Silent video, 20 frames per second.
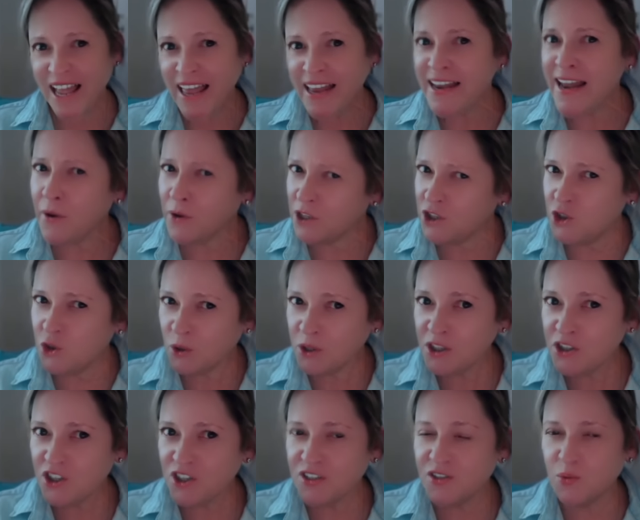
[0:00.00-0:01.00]
Now, on
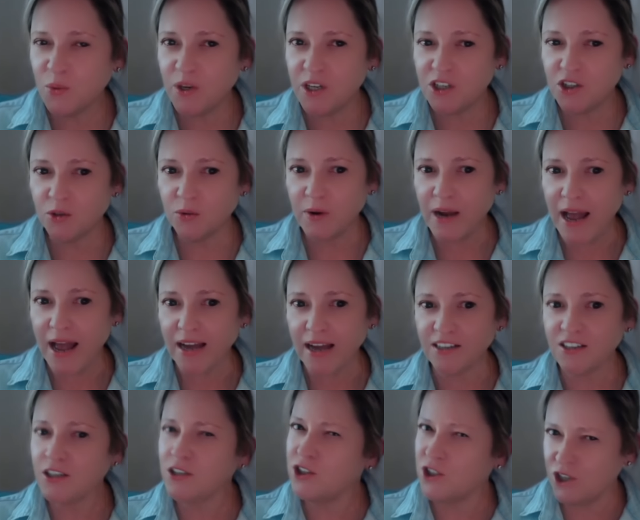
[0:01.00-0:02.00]
Georgia's
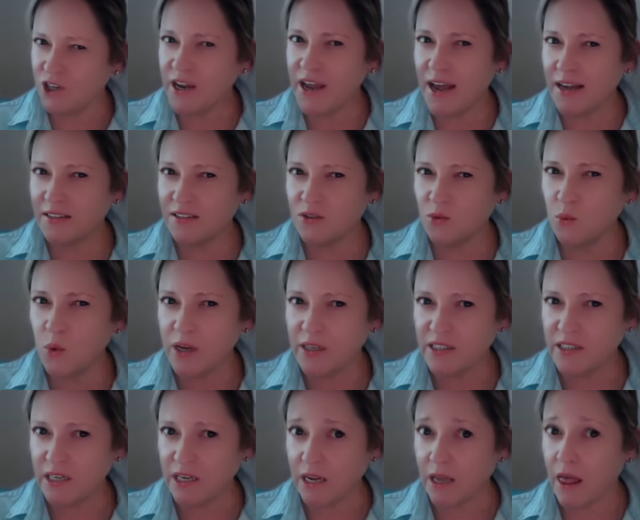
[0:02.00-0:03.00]
redirect, she asked
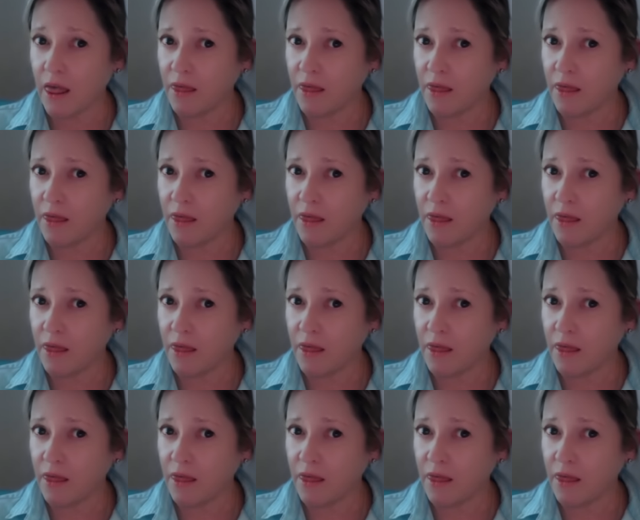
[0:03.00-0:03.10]
Wendy